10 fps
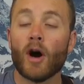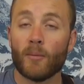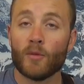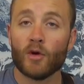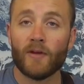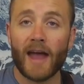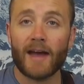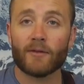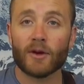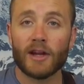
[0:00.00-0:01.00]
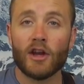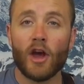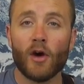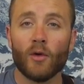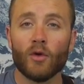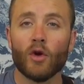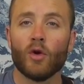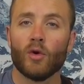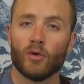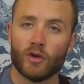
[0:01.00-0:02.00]
move every note,
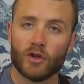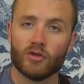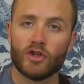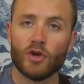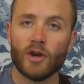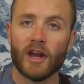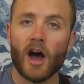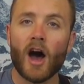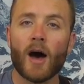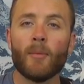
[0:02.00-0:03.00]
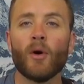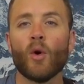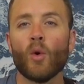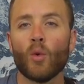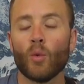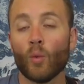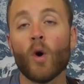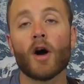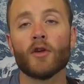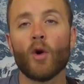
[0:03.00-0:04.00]
you'd tune it up
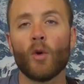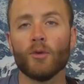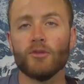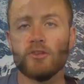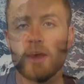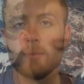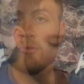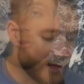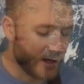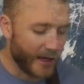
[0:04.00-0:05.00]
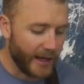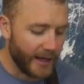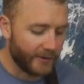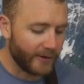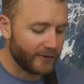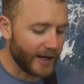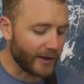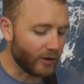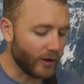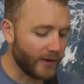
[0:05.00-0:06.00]
one whole step. And let's take a
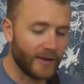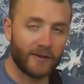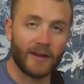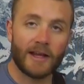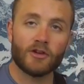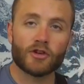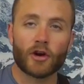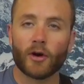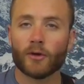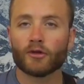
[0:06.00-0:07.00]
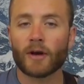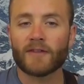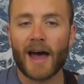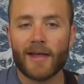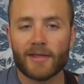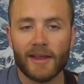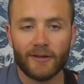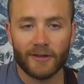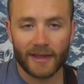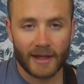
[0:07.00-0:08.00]
look at this intro. So I've got
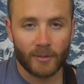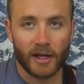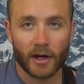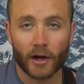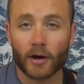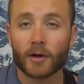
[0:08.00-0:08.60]
this theme here.